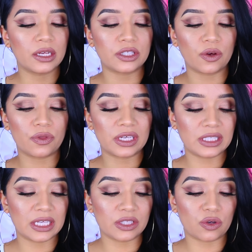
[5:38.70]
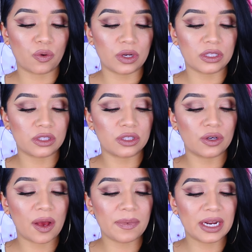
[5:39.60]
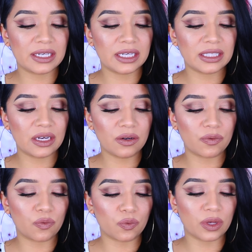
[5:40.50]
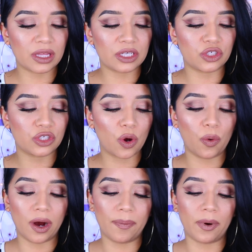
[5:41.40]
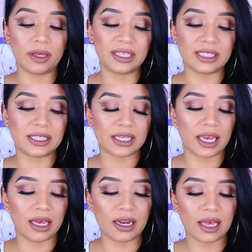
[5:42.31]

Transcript: So this is going to, I mean, it doesn't really show up on the skin.